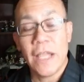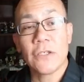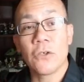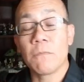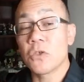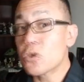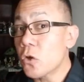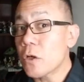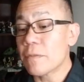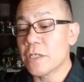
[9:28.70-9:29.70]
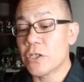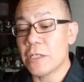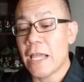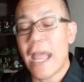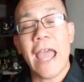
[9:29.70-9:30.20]
And so
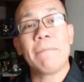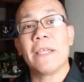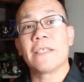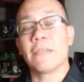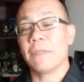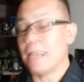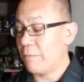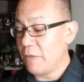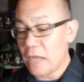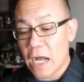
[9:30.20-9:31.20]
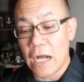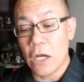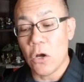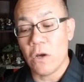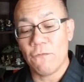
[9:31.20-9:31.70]
circumcision had been something that had been
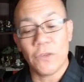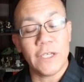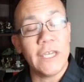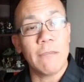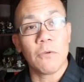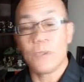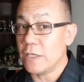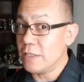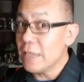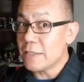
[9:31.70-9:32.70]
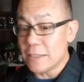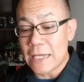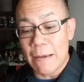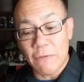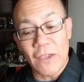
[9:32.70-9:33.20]
ongoing for the Hebrews since the
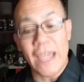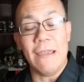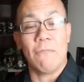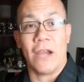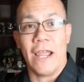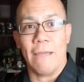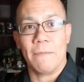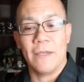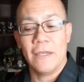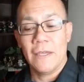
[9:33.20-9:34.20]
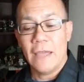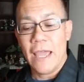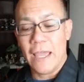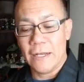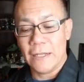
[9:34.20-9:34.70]
time of Abraham.
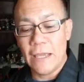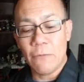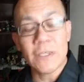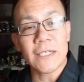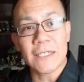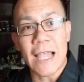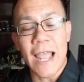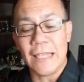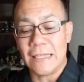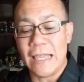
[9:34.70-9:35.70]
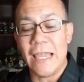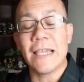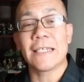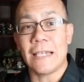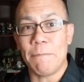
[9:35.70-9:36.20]
And it was a sign that they
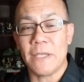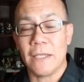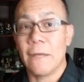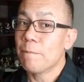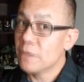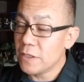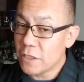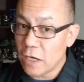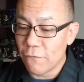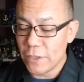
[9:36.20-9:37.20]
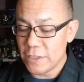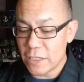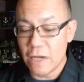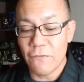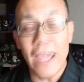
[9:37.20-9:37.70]
accepted the covenant
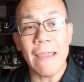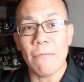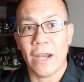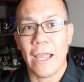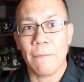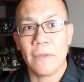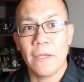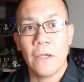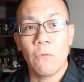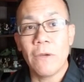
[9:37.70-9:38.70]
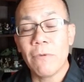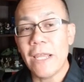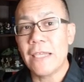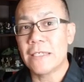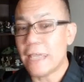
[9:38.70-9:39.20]
of Abraham. We
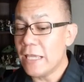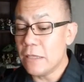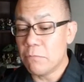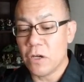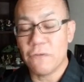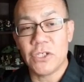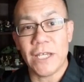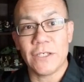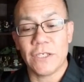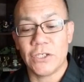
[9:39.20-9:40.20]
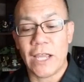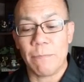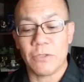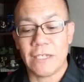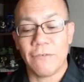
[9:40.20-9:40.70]
read this in the book of Genesis
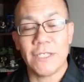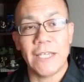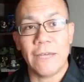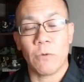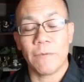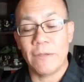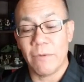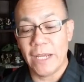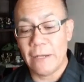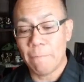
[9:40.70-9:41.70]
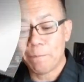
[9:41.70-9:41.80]
chapter 17, where we read,